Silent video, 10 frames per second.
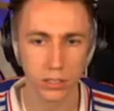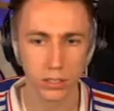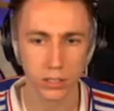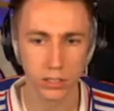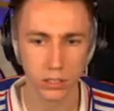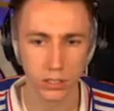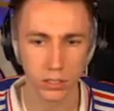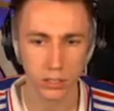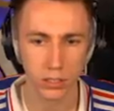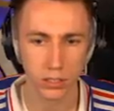
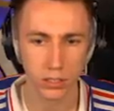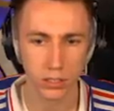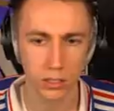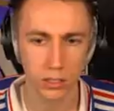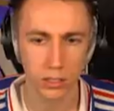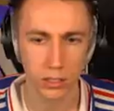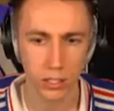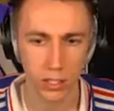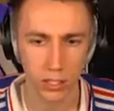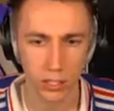
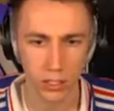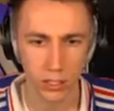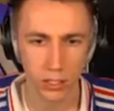(no one is talking)